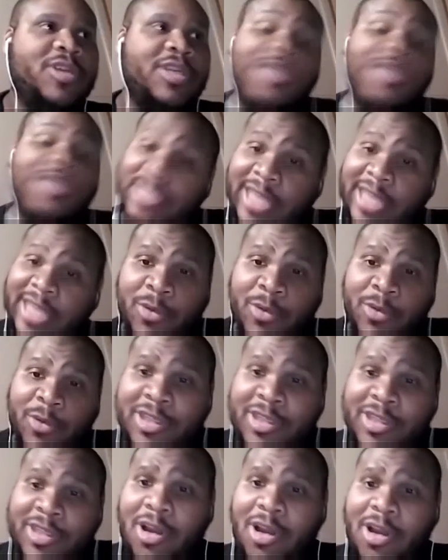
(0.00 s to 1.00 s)
just like we was
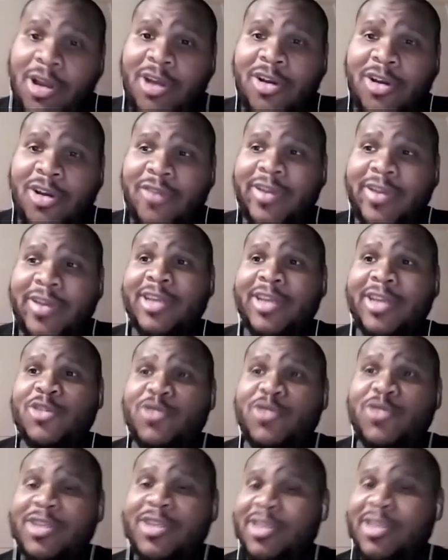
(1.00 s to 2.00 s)
just talking offline and you
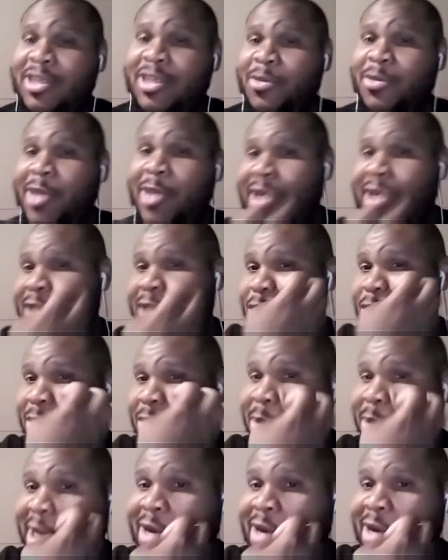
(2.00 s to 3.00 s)
just said your man ain't know what a
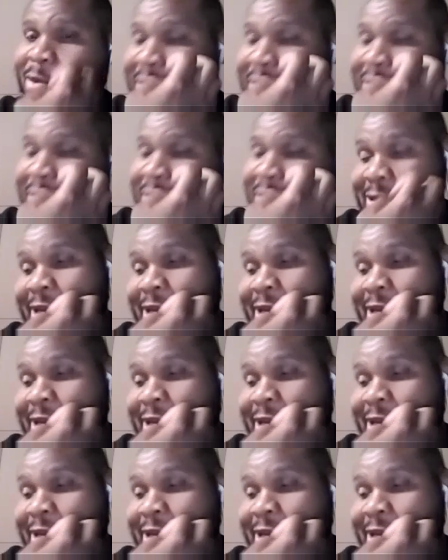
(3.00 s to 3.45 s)
platter was.